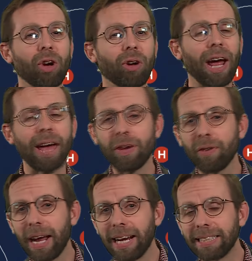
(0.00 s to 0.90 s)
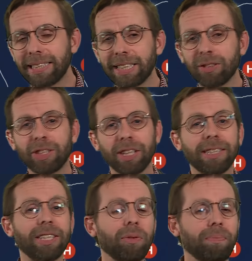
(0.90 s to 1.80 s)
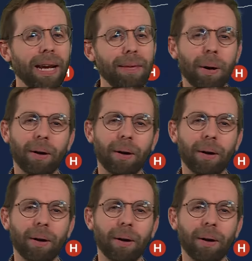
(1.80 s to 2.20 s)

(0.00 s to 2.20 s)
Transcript: Kia ora, heavy rain is set to return to many